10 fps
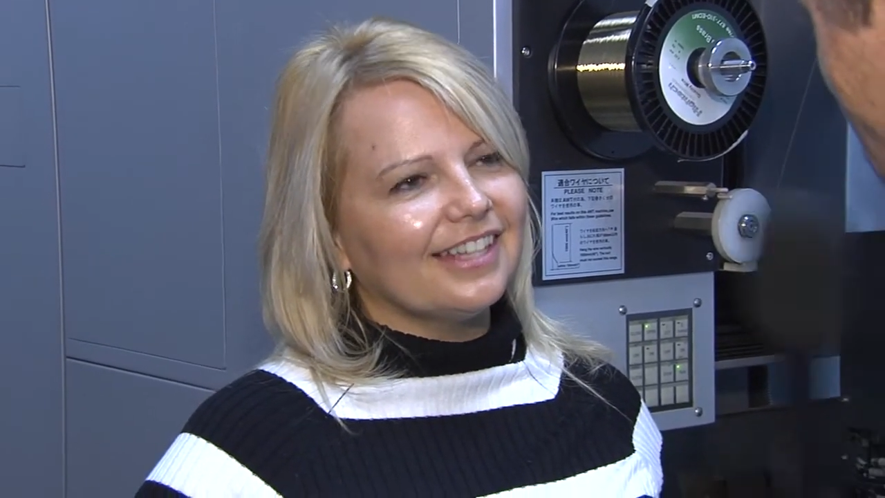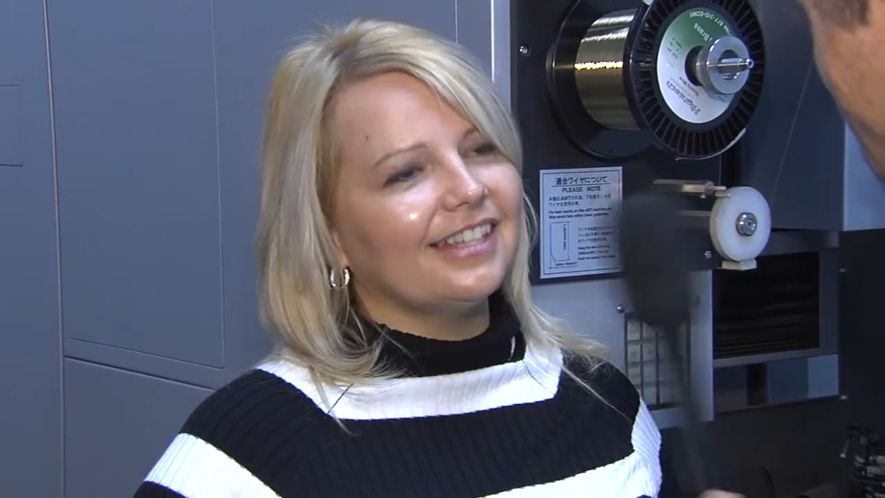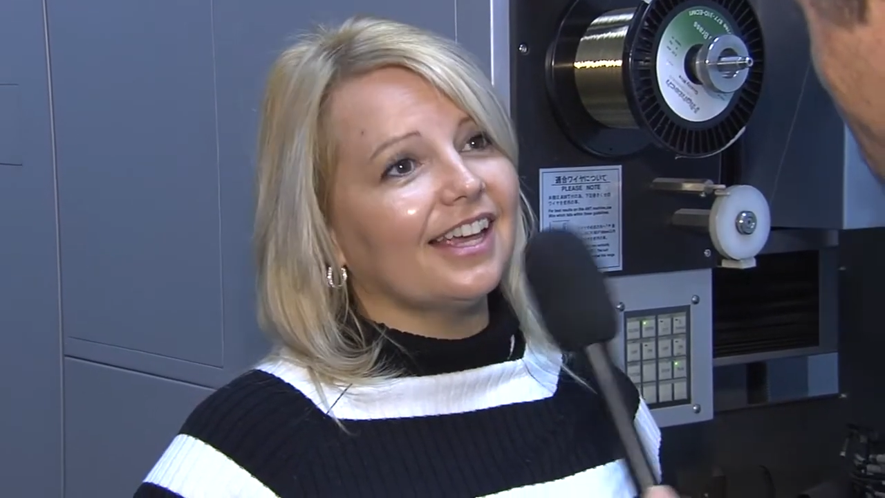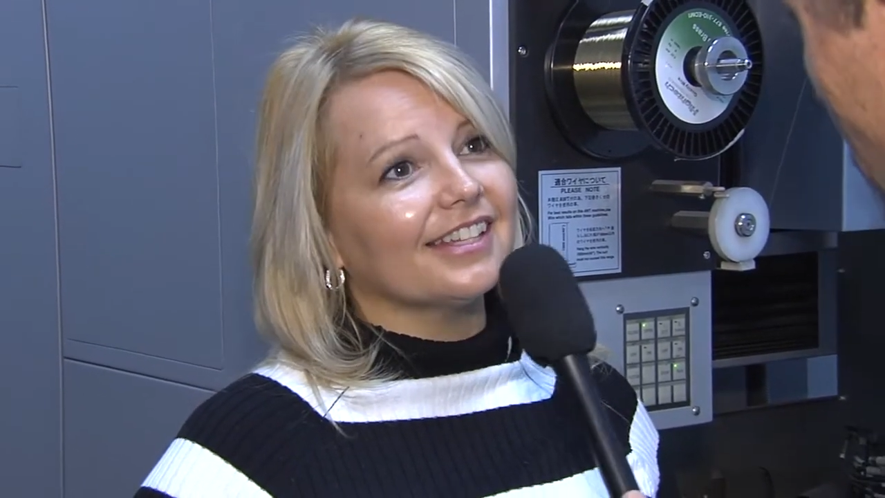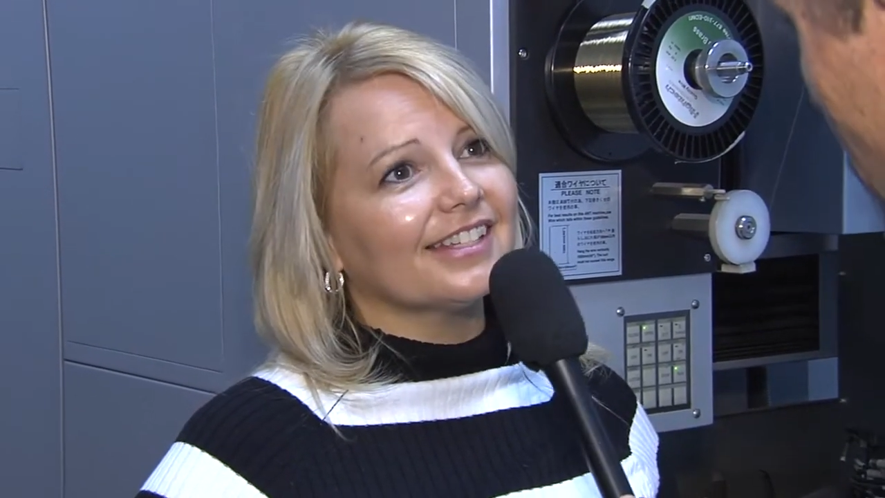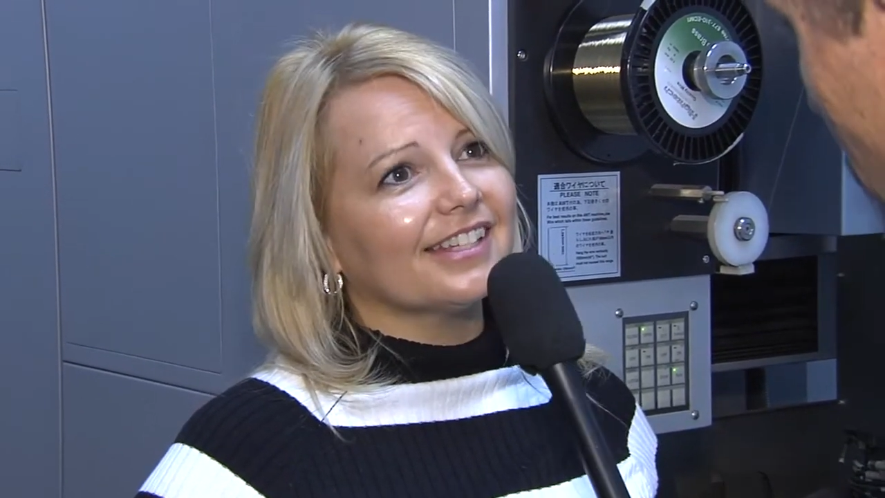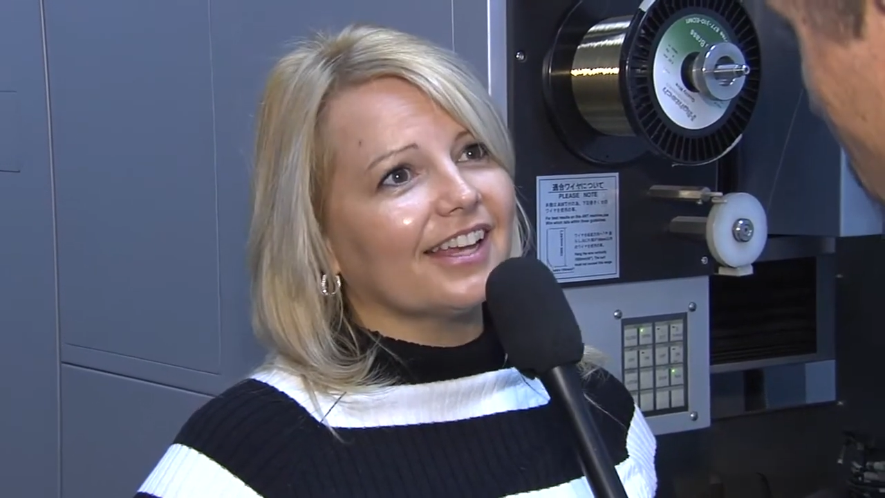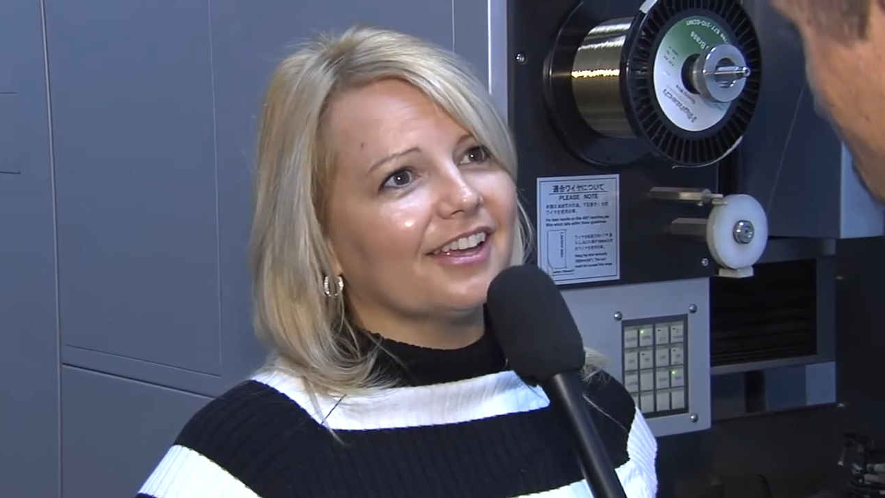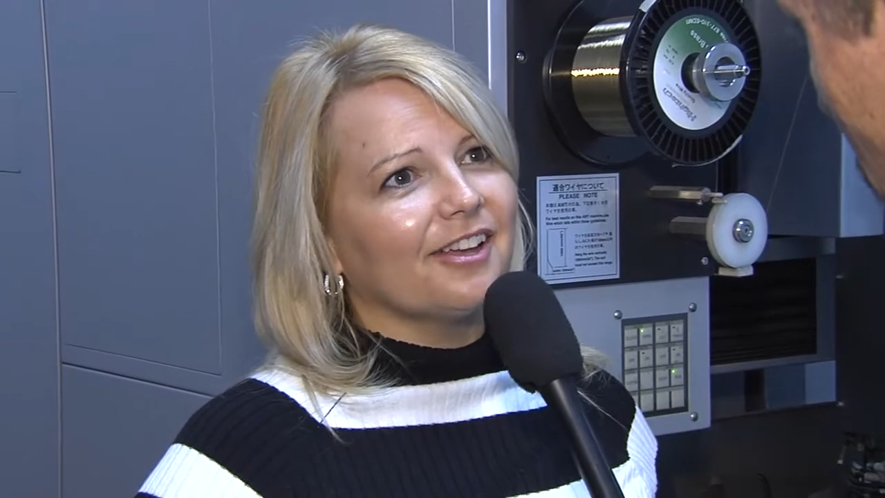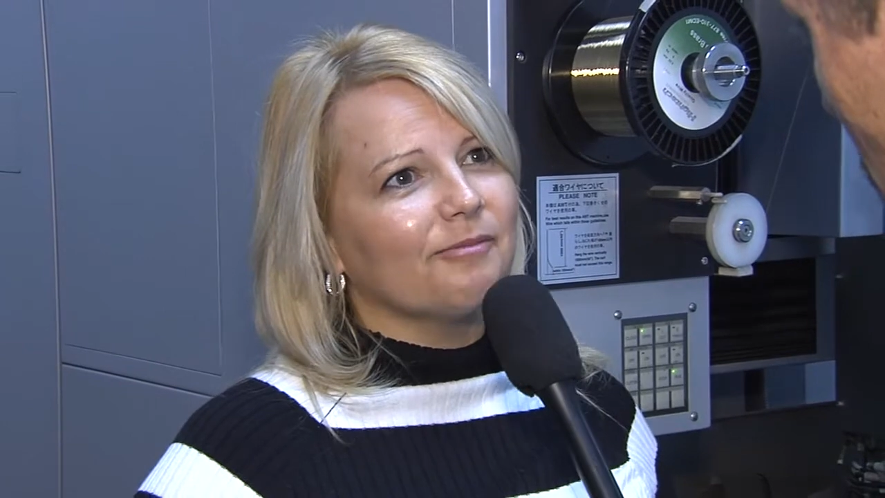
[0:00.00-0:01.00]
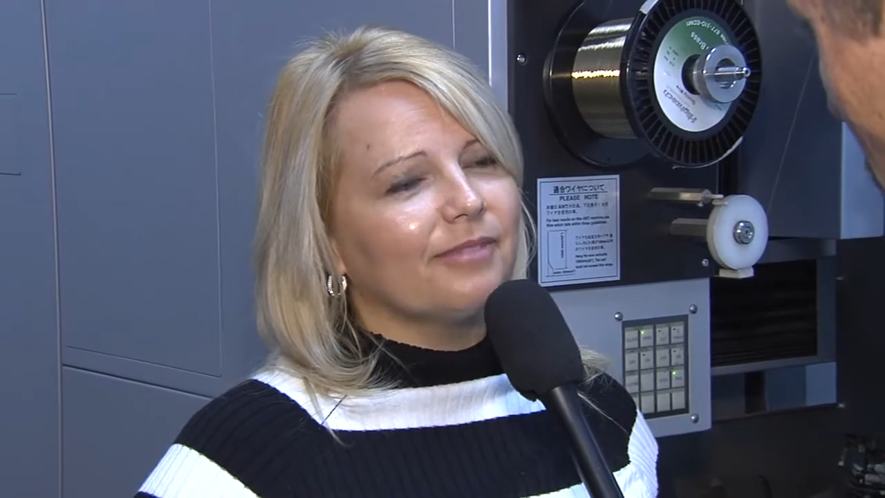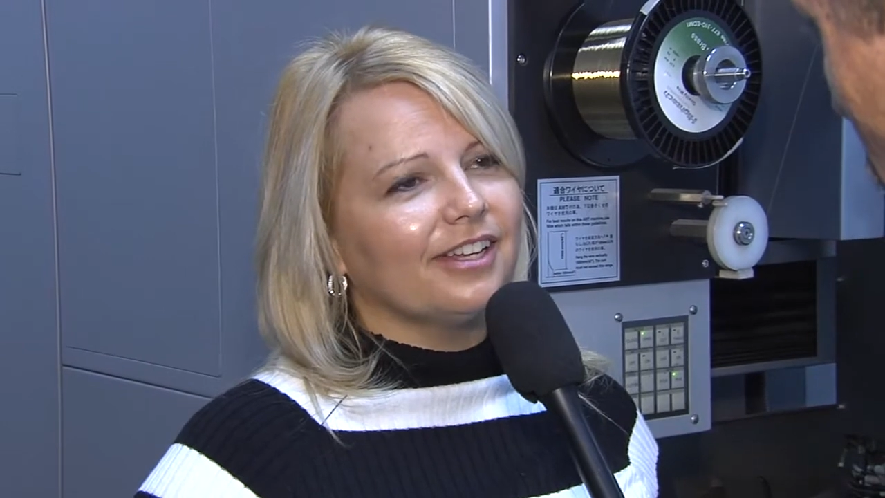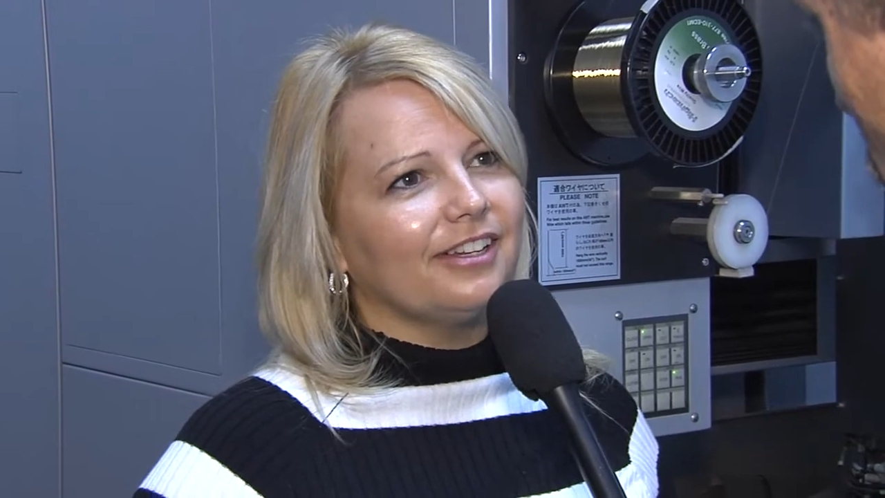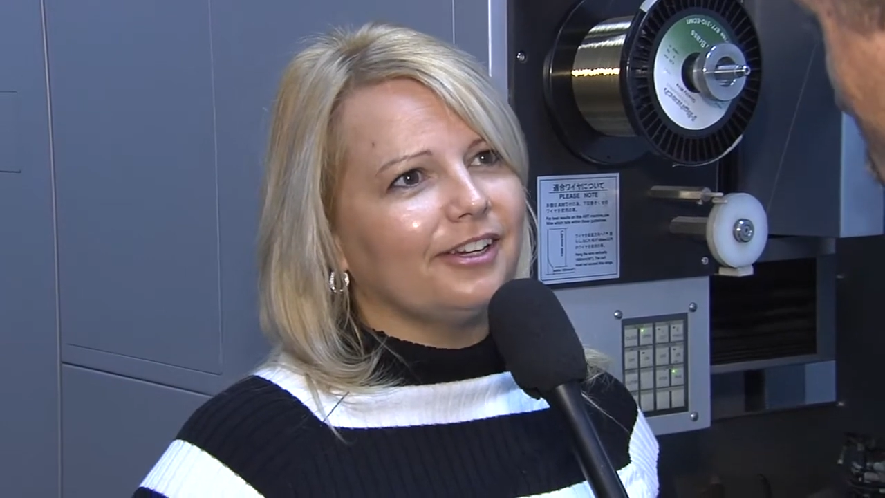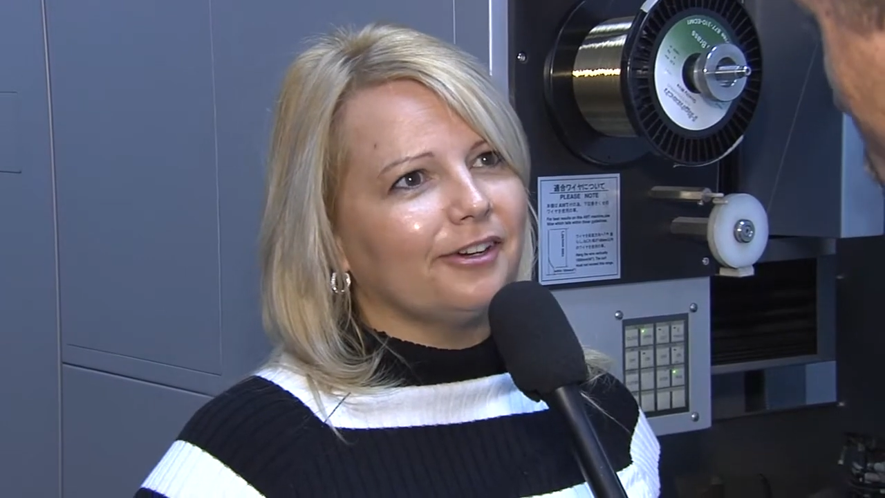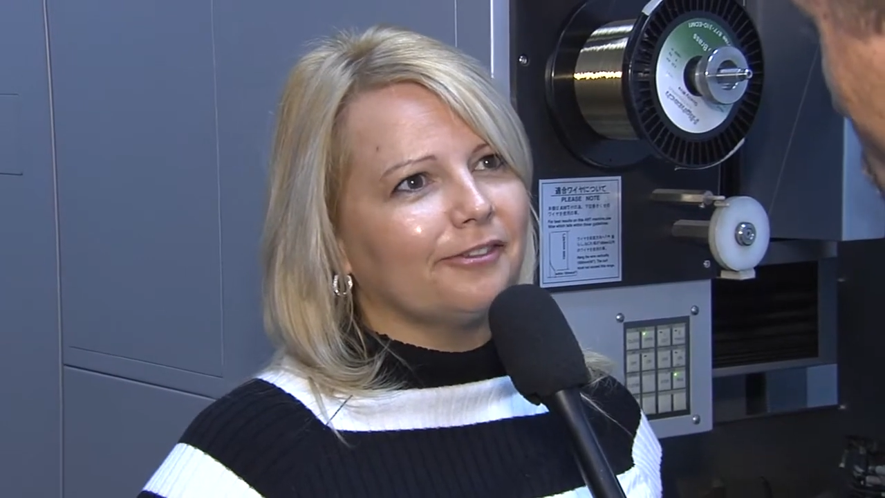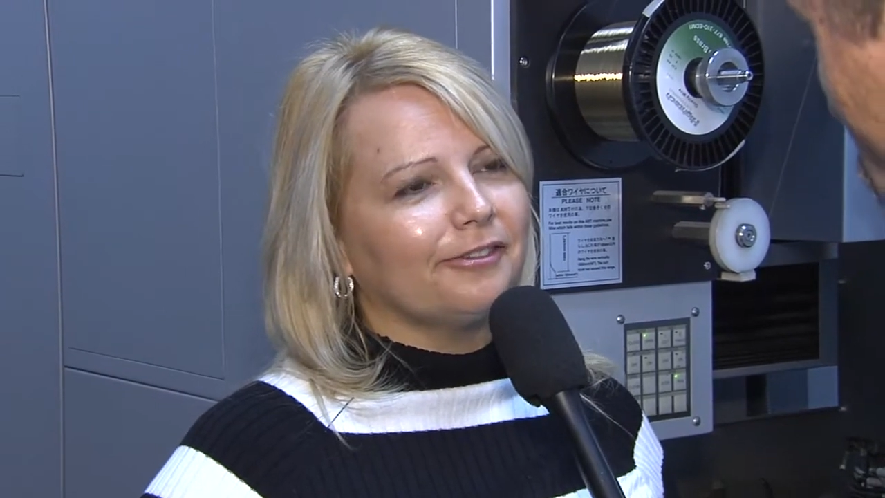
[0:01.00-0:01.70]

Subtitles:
Yes, I have been here